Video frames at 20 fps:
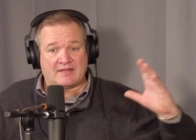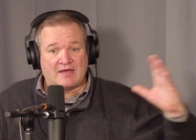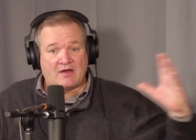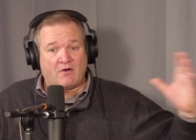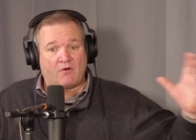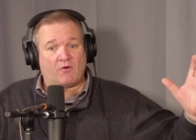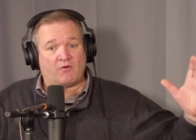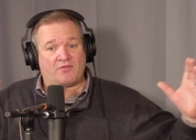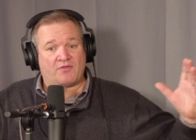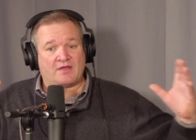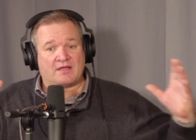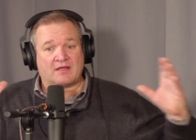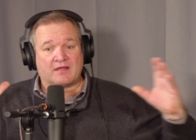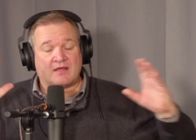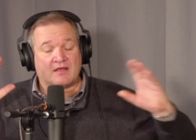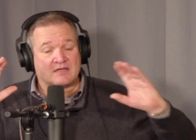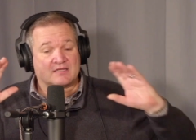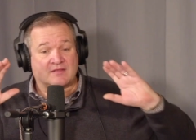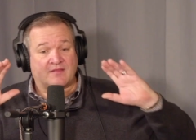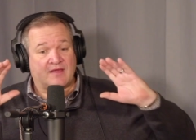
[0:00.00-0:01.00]
That whole thing,
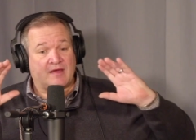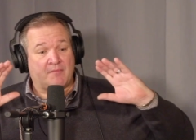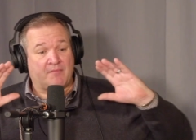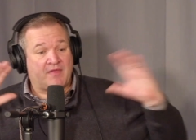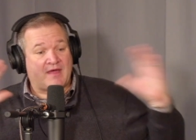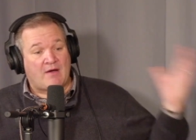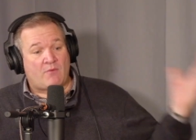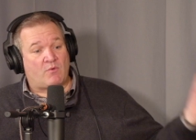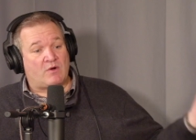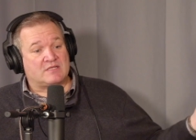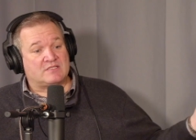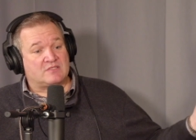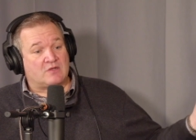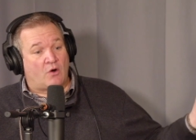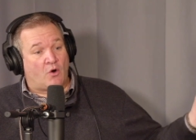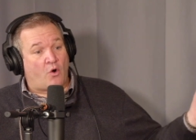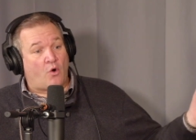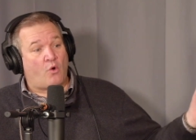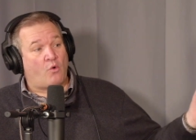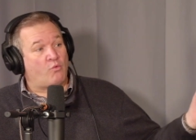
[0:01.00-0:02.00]
to them, that was the
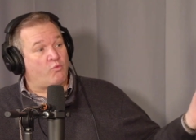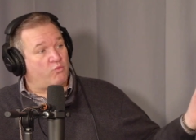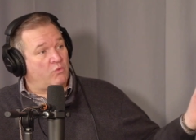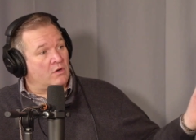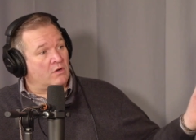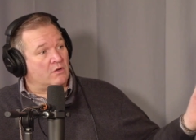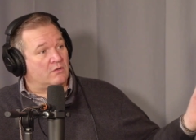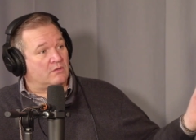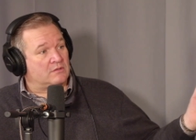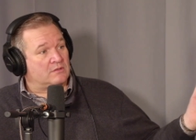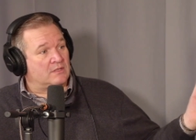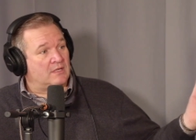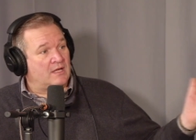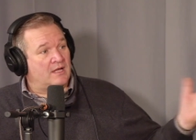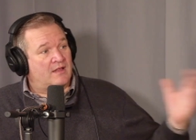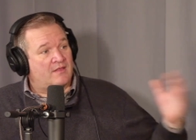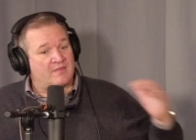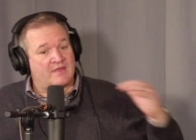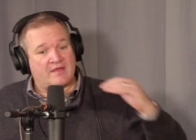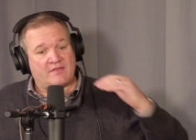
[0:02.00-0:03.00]
whole world.
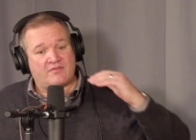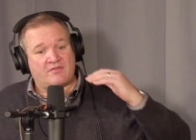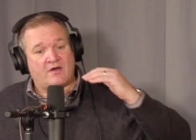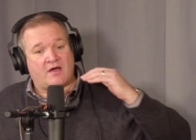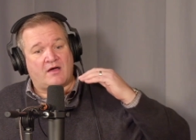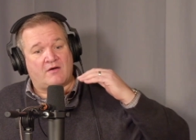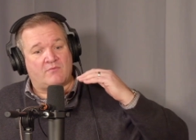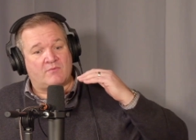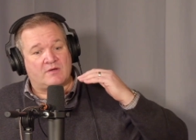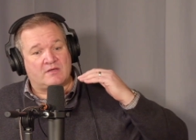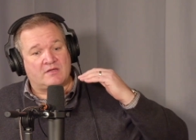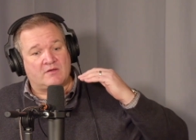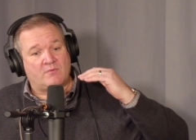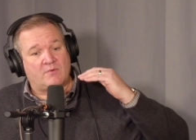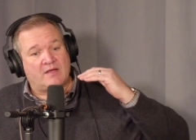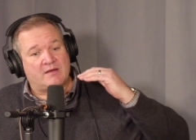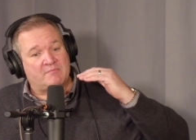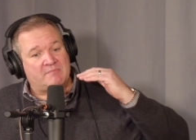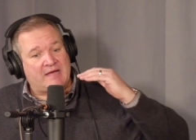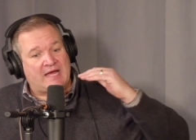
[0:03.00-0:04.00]
They thought when you
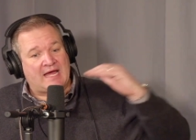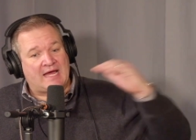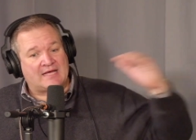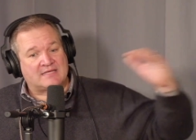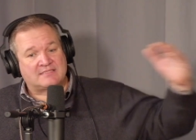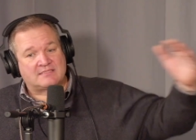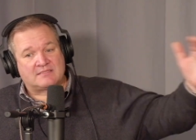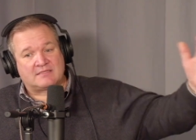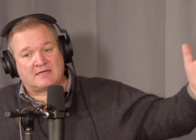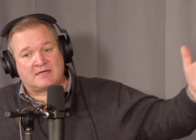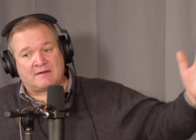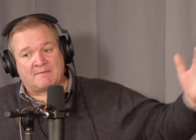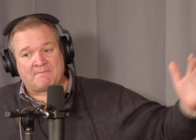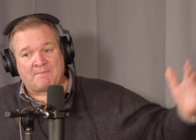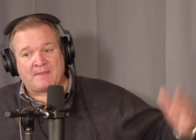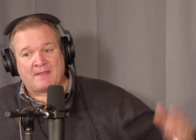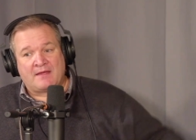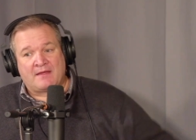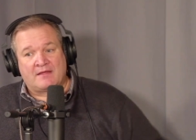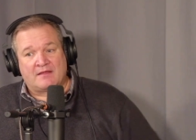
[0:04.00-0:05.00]
went past, um,
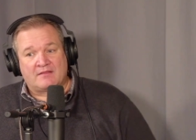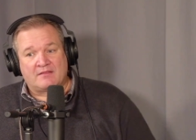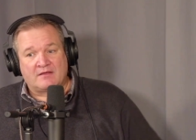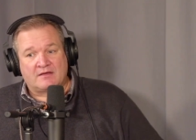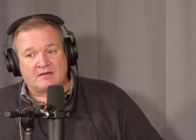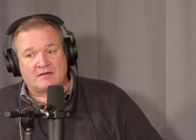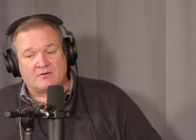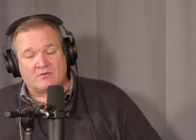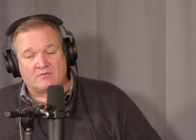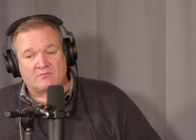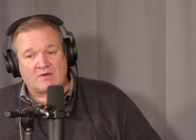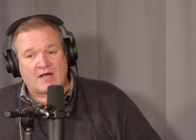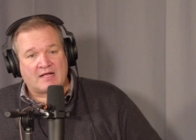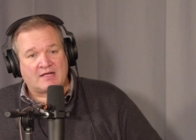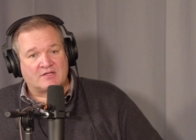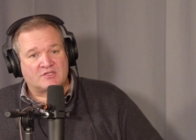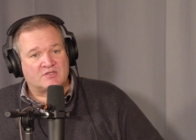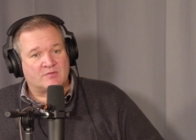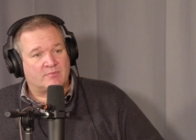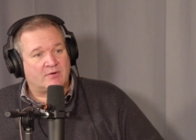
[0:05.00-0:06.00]
the Rock
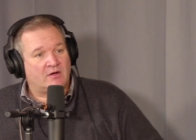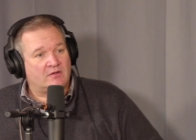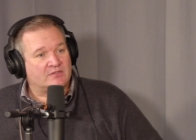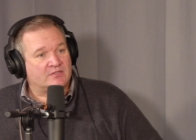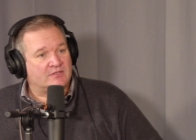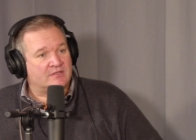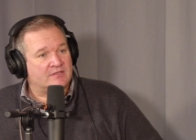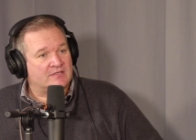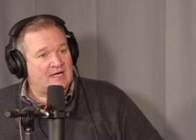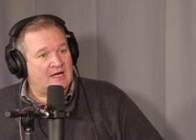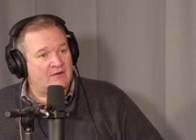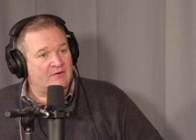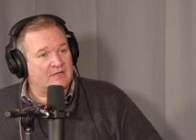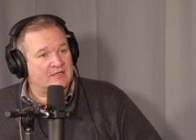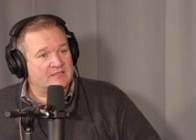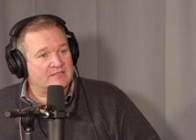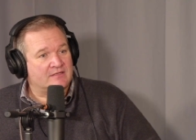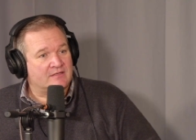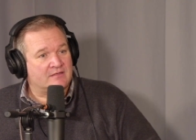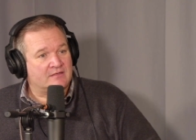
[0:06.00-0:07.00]
of Gibraltar out
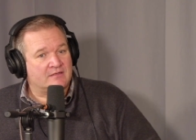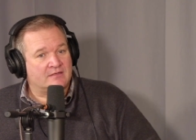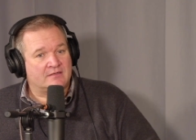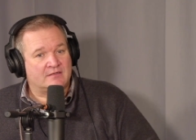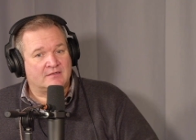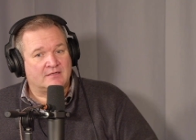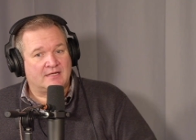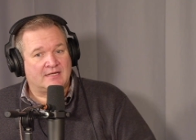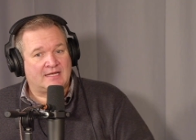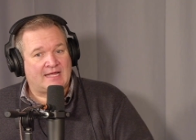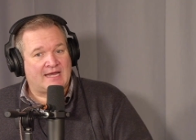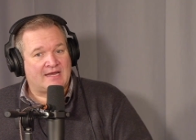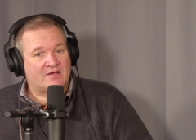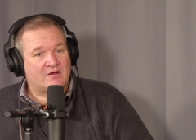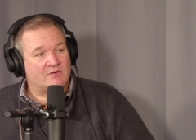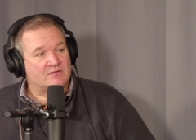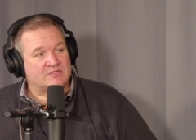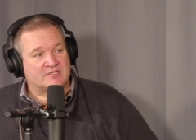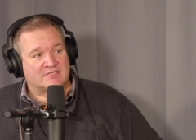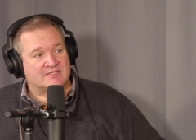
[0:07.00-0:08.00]
into the Atlantic
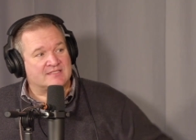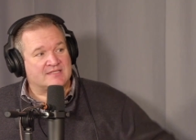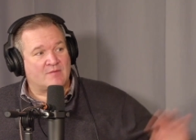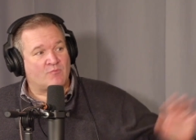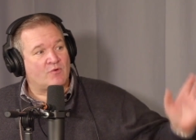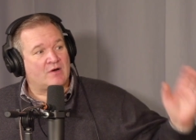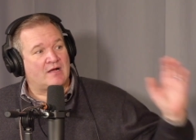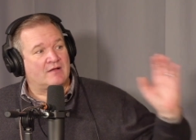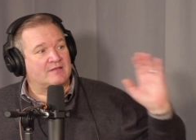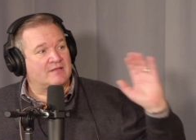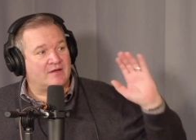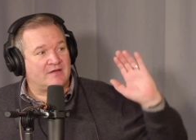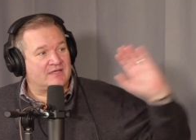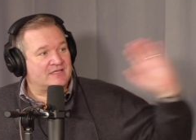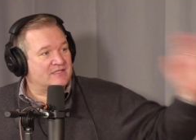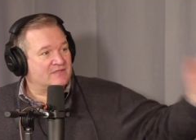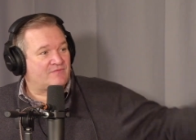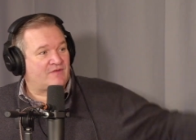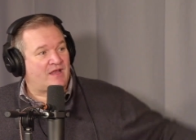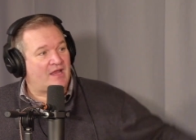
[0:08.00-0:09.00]
Ocean. Somewhere out there, you
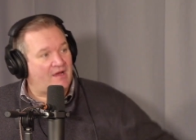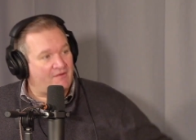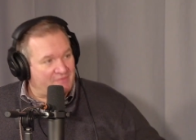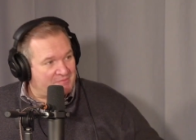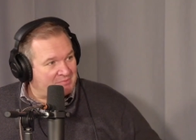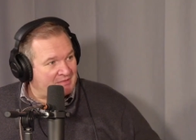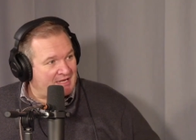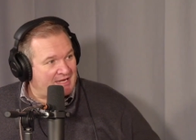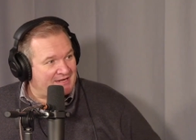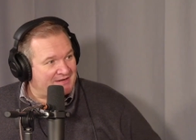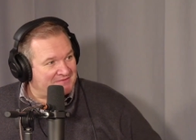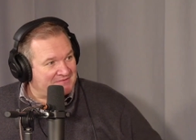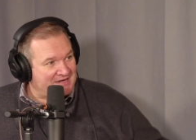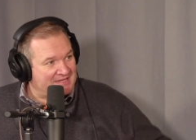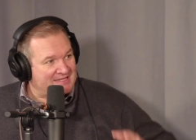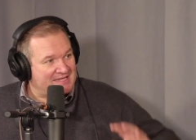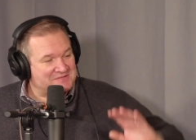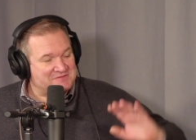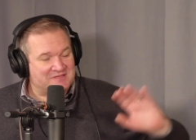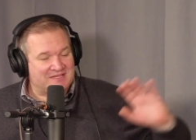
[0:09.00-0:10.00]
just fell off the planet,
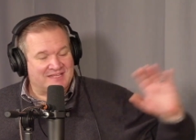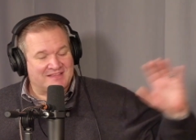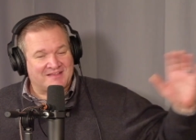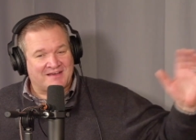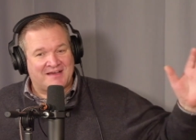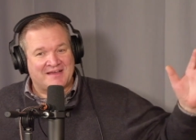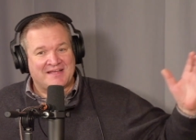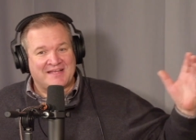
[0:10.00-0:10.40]
right? That's what they thought.